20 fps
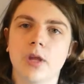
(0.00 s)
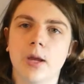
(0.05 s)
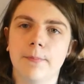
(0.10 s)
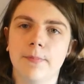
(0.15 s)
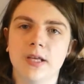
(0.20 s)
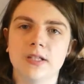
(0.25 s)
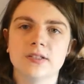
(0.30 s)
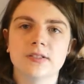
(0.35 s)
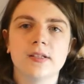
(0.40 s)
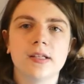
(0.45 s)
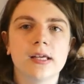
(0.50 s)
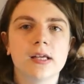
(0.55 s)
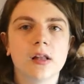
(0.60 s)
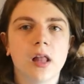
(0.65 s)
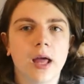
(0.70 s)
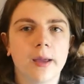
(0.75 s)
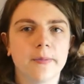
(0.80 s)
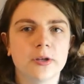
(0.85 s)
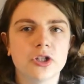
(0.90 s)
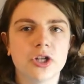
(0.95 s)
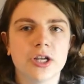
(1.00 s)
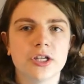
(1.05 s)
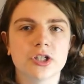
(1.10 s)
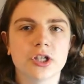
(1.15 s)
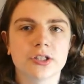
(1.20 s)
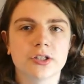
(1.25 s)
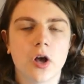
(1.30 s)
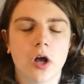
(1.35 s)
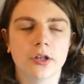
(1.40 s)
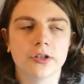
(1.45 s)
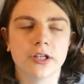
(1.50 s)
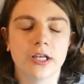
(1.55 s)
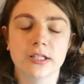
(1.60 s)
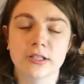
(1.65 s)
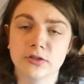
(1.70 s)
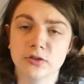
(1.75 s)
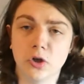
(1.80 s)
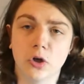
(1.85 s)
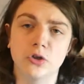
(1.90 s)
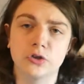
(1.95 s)
basically, climate change has gotten,
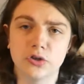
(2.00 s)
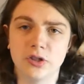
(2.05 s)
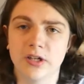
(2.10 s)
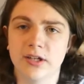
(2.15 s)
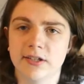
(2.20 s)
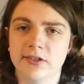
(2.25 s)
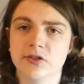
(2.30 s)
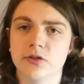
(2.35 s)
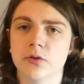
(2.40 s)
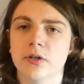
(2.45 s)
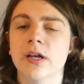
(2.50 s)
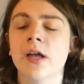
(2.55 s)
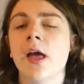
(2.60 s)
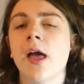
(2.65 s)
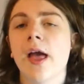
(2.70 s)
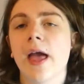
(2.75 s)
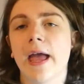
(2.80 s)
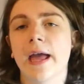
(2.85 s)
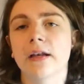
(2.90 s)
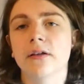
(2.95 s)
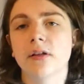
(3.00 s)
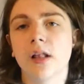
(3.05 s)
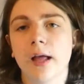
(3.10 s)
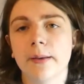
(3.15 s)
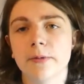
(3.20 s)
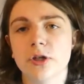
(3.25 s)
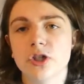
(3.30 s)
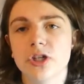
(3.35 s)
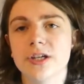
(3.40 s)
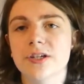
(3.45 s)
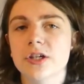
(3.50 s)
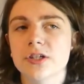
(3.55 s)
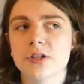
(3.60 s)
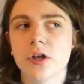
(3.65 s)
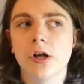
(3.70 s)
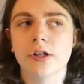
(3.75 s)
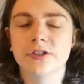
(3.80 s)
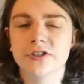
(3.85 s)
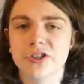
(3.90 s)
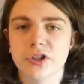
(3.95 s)
it's an alternate history, and climate change has
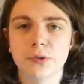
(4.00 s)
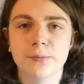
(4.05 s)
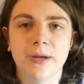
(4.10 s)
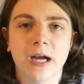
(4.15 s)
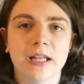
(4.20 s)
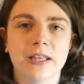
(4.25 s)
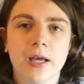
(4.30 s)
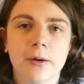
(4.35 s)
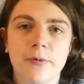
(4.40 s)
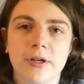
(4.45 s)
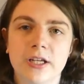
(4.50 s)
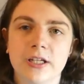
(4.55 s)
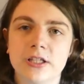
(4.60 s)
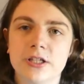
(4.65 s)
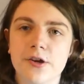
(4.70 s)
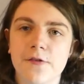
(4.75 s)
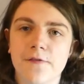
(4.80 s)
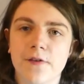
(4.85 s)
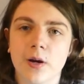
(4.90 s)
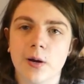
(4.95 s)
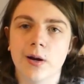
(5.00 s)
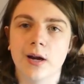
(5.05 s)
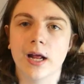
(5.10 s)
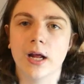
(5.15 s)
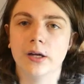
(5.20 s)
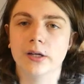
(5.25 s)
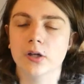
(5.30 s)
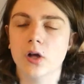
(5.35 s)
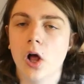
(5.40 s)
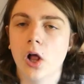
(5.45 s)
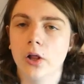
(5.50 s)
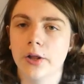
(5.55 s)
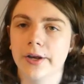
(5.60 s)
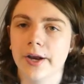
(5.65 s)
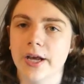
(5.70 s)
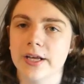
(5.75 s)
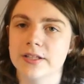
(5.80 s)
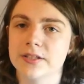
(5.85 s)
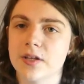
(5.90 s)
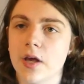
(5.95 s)
gotten so bad that we need to figure out how to
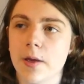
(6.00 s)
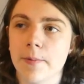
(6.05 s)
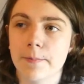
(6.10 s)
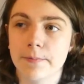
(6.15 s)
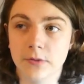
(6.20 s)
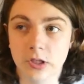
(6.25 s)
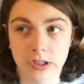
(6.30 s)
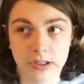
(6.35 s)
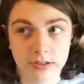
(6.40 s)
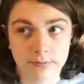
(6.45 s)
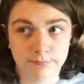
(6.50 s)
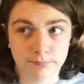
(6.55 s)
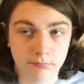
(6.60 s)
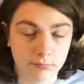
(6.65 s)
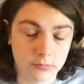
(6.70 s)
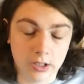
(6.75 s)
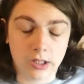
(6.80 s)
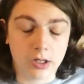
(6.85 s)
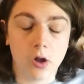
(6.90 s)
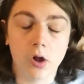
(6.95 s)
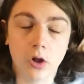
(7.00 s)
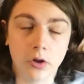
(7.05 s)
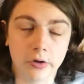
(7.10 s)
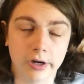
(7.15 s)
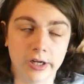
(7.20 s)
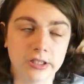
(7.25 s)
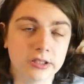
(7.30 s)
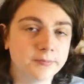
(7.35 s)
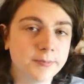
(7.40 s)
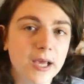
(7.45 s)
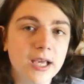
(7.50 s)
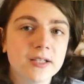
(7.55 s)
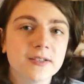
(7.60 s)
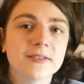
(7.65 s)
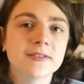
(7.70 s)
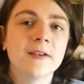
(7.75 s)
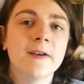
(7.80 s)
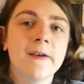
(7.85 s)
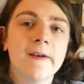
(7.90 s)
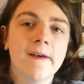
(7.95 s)
colonize this, like, colonize
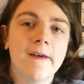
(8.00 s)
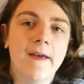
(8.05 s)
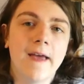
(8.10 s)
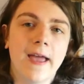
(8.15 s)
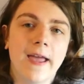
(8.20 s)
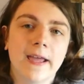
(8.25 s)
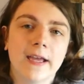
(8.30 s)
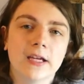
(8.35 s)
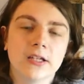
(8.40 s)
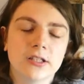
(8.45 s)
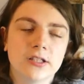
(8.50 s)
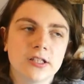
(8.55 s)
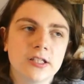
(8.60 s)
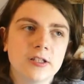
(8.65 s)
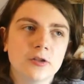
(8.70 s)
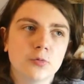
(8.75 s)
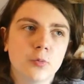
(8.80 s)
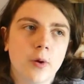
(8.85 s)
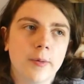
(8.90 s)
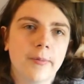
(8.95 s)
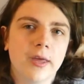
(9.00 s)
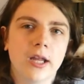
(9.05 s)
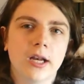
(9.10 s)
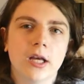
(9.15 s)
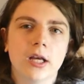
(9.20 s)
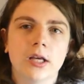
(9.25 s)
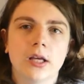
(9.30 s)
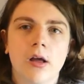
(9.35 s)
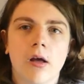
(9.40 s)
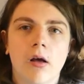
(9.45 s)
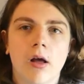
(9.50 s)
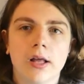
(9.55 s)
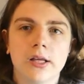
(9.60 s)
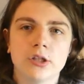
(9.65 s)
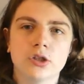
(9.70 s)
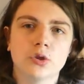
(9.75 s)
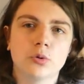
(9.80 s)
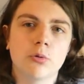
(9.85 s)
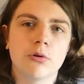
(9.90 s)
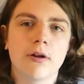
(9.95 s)
space, and these women,
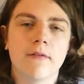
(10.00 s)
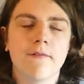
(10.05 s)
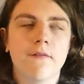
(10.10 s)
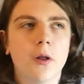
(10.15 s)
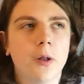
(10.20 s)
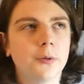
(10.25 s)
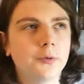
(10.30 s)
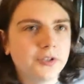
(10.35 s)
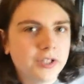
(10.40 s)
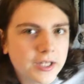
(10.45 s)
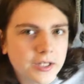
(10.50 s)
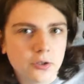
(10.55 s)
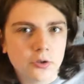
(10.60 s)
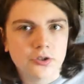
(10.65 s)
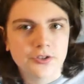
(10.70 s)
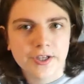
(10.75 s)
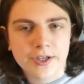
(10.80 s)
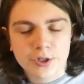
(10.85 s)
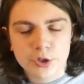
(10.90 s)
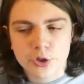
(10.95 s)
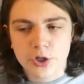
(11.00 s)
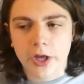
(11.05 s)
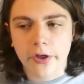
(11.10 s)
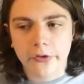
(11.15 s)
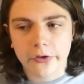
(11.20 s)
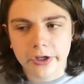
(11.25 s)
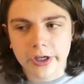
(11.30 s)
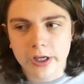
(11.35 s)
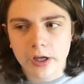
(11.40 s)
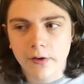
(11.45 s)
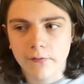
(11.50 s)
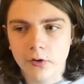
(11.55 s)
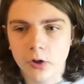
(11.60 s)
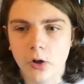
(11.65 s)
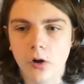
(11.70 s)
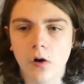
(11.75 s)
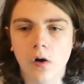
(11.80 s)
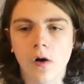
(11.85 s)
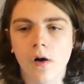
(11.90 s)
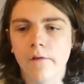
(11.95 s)
it sort of follows the intersectionality of it
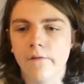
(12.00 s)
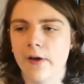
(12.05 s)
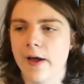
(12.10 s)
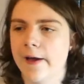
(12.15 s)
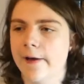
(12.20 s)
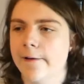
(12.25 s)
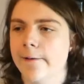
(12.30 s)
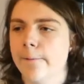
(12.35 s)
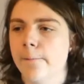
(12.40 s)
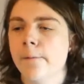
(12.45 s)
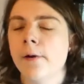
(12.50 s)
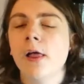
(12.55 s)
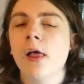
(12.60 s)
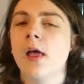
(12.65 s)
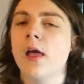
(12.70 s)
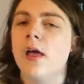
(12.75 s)
all, how